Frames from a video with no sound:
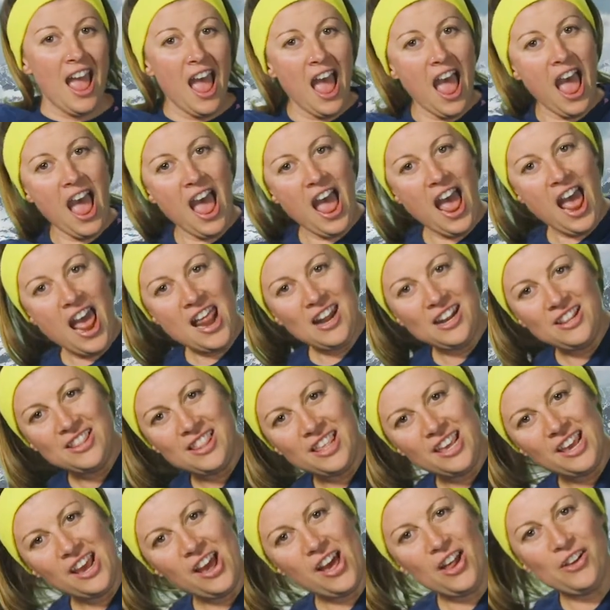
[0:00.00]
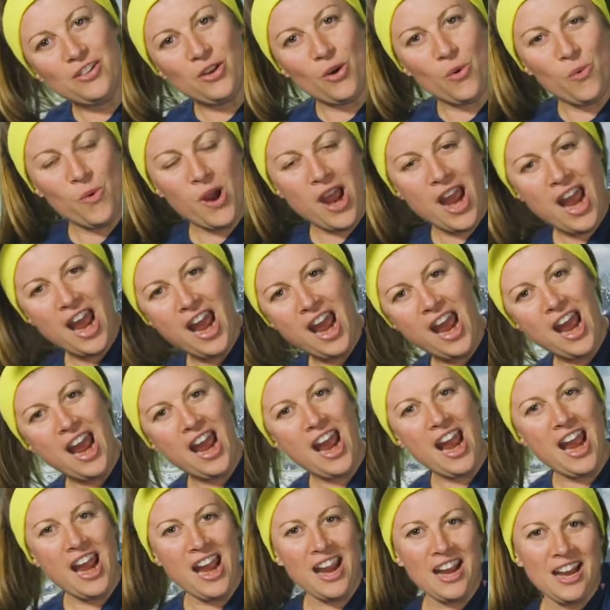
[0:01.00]
And the other
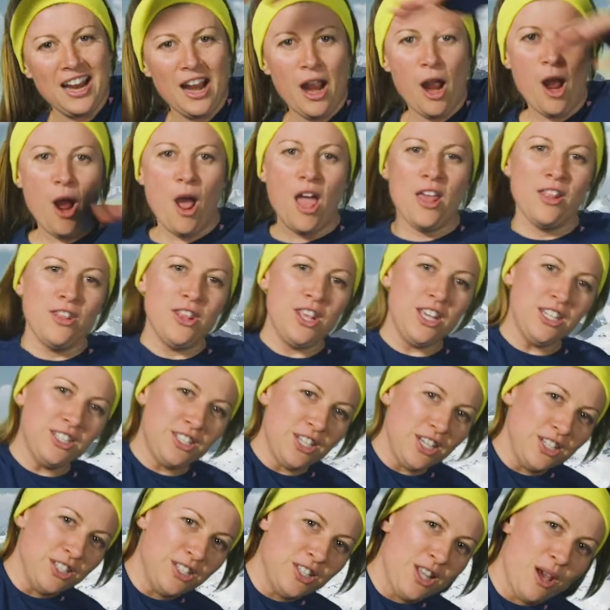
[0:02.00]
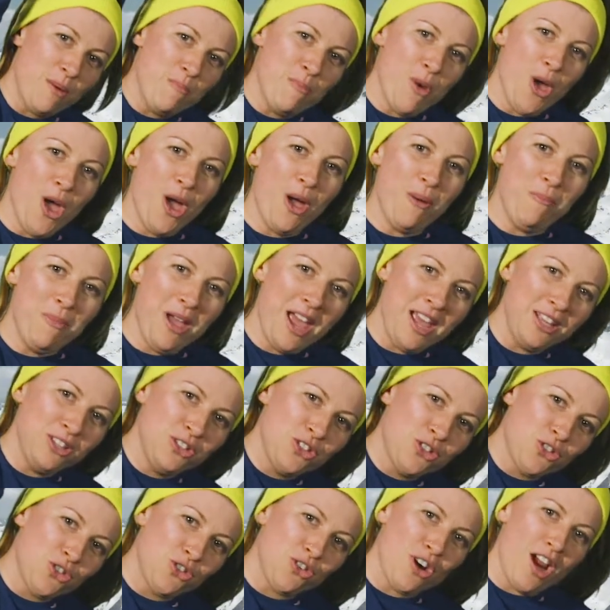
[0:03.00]
way. This is the mermaid
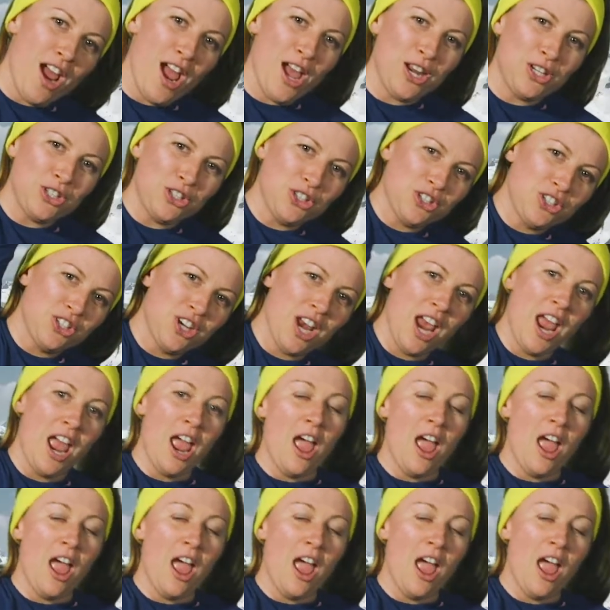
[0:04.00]
stretch.